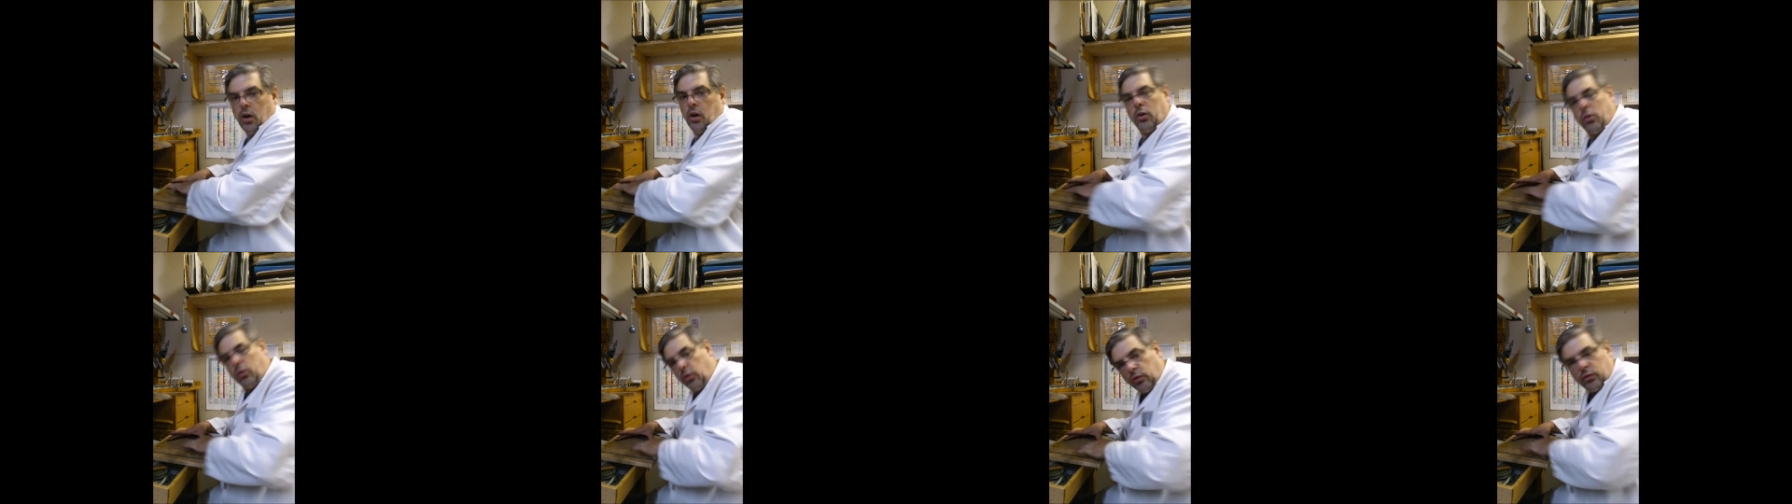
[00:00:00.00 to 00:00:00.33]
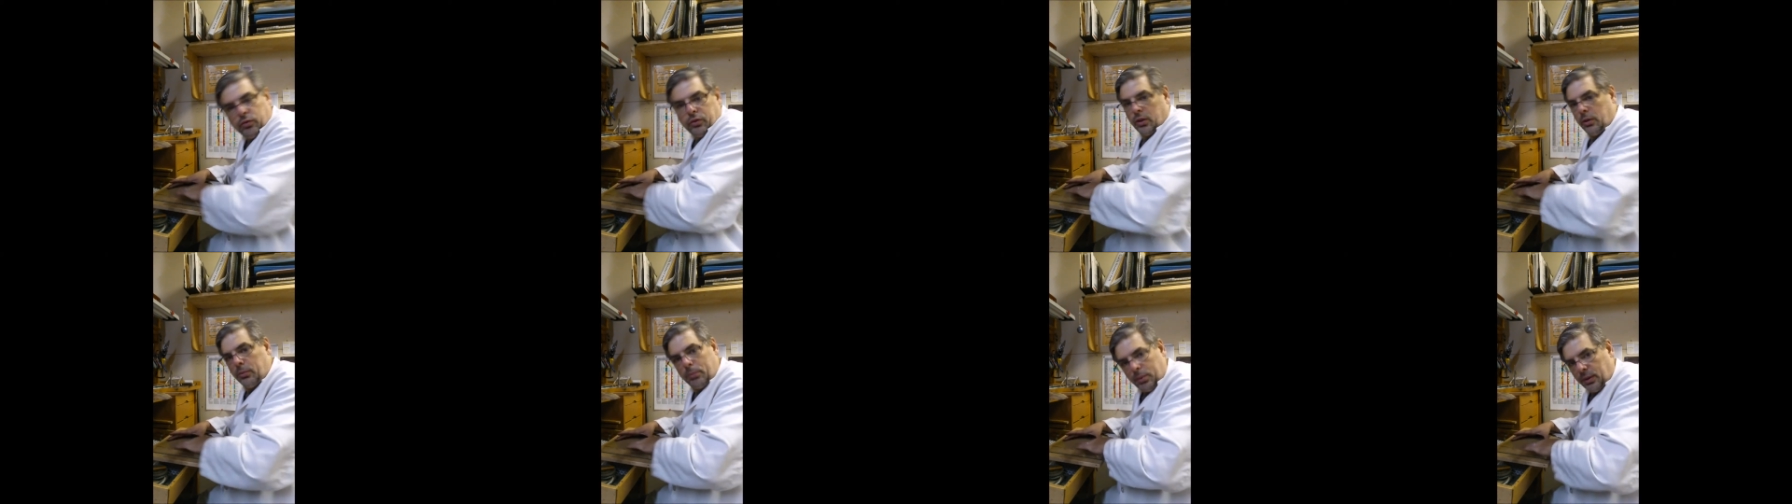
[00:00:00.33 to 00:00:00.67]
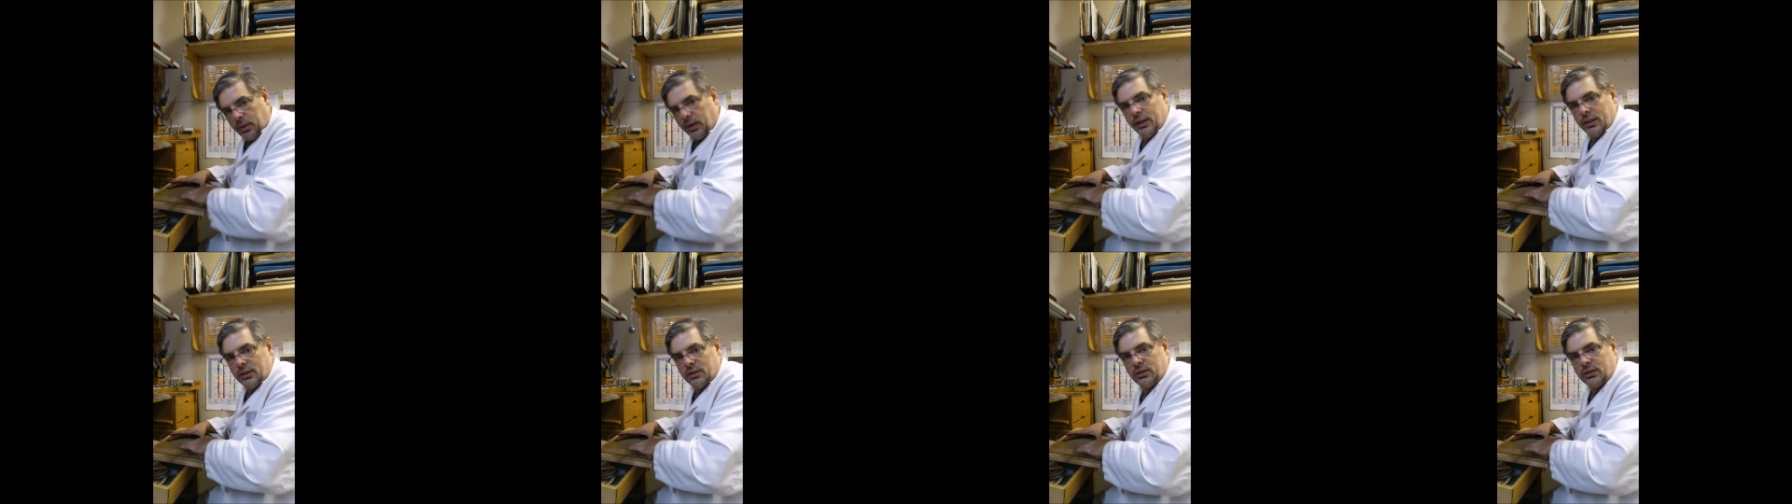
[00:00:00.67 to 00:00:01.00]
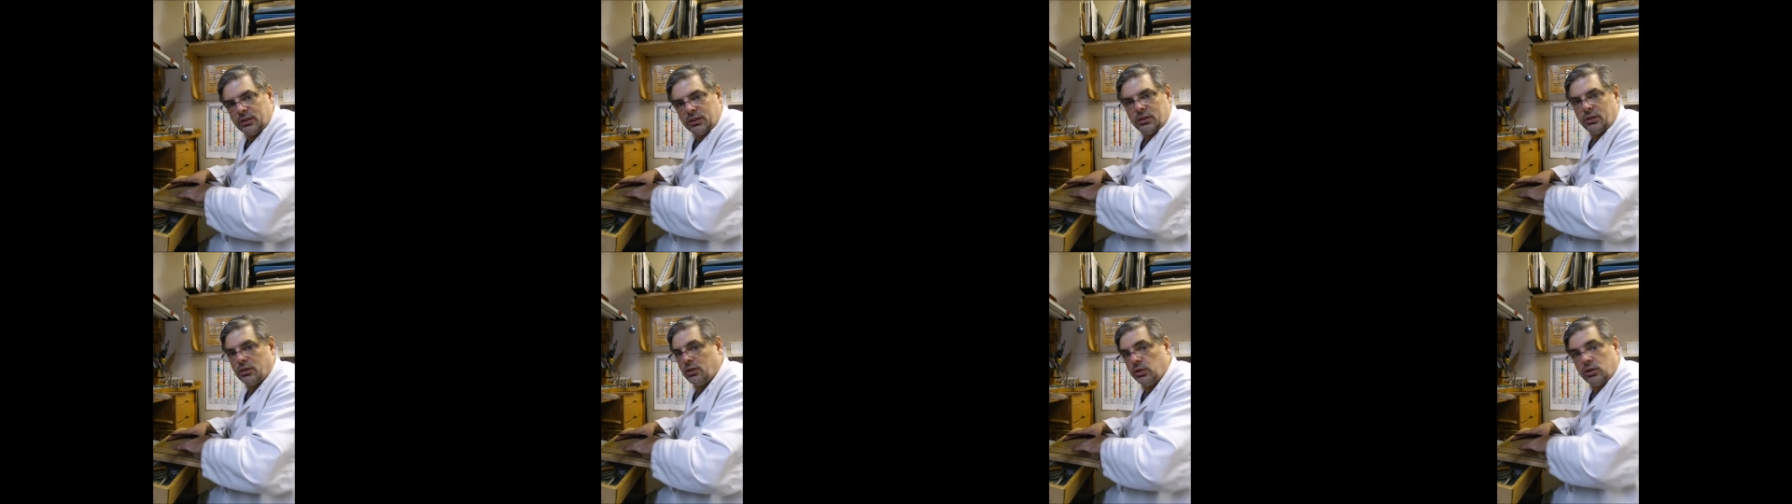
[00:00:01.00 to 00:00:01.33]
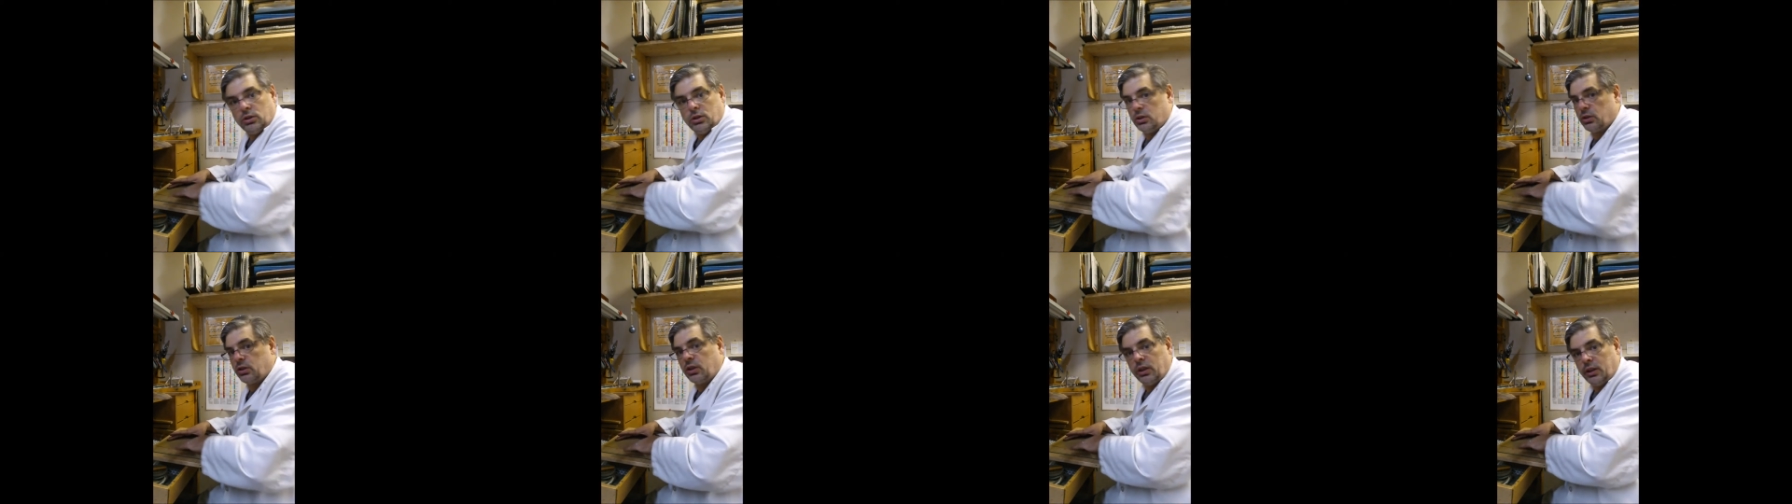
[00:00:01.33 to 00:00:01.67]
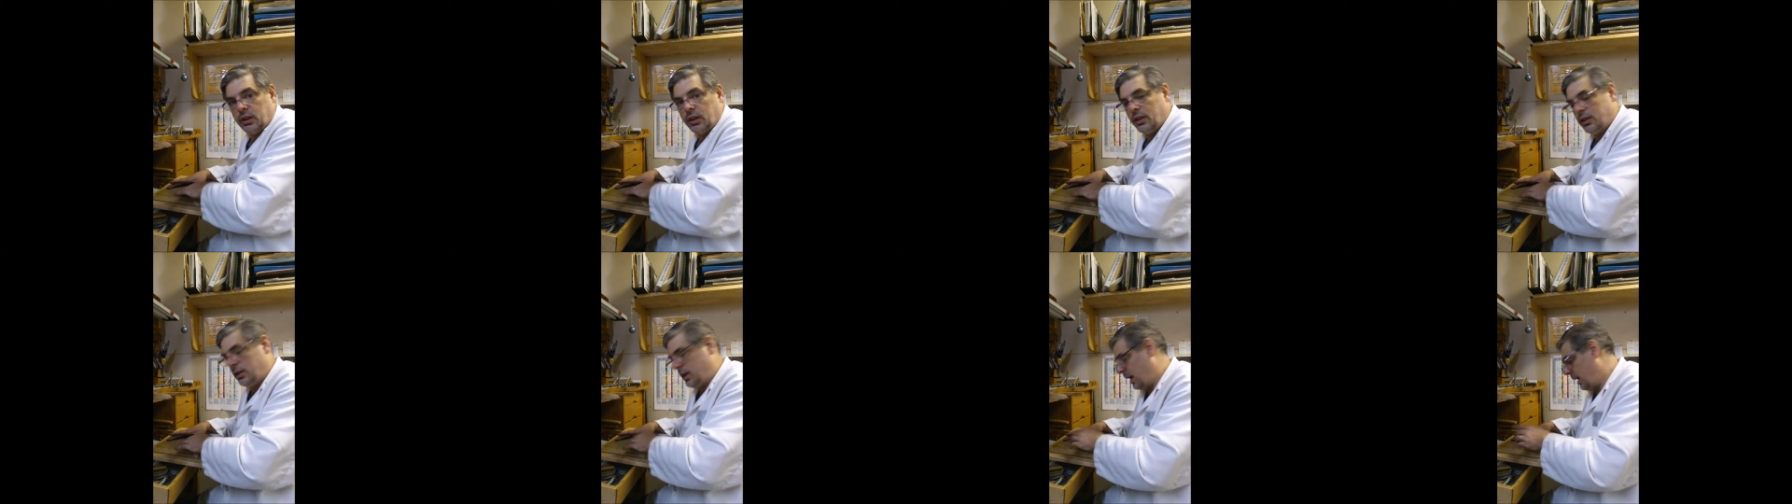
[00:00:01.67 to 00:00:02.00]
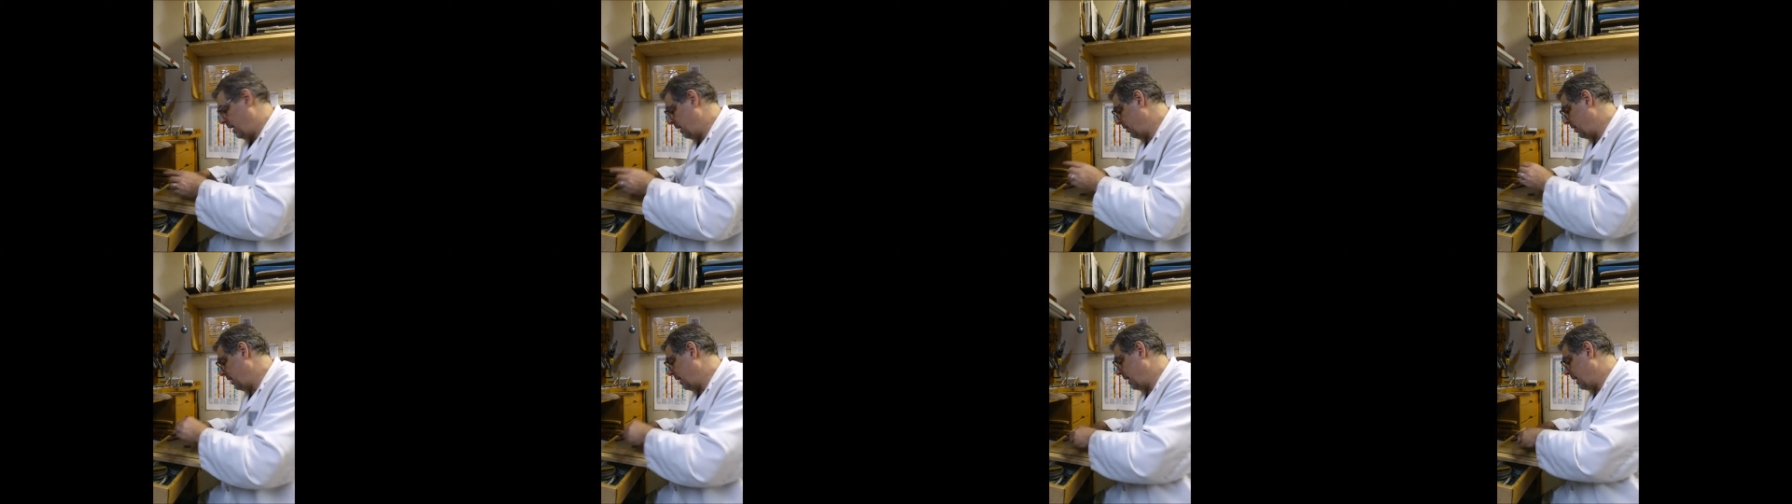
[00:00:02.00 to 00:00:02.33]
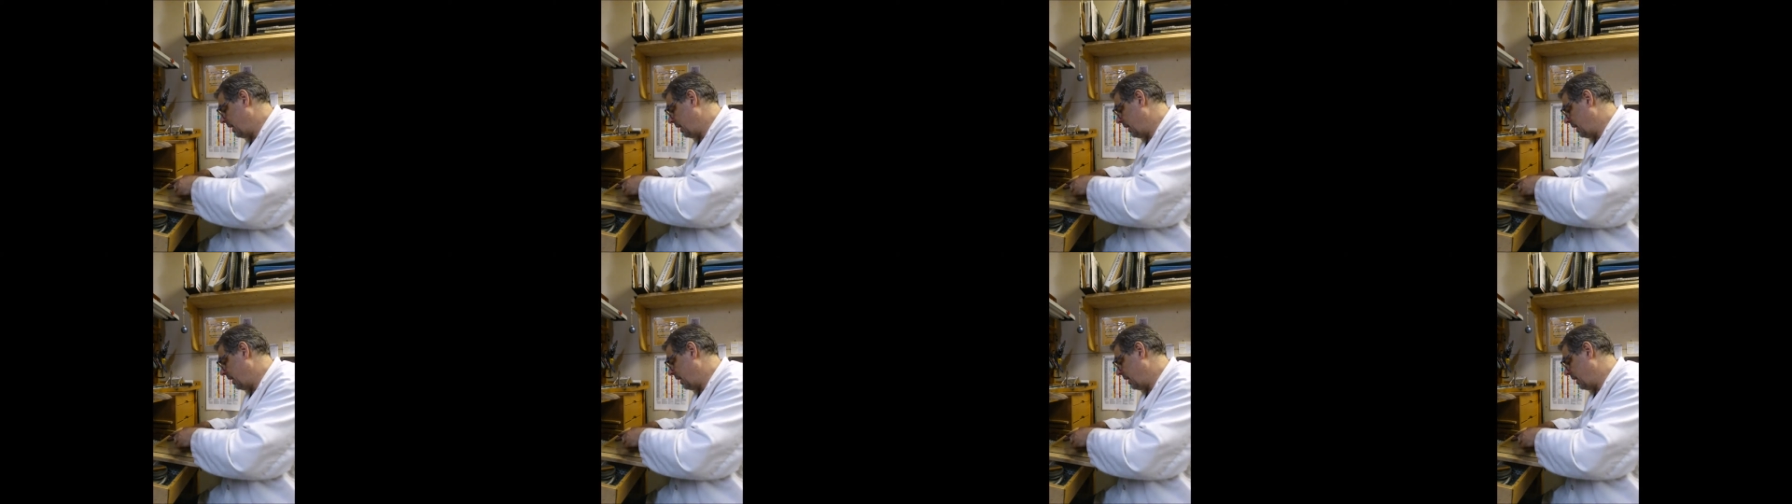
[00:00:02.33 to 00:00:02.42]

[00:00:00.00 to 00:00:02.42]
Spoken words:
all over the place because you're just going to get tired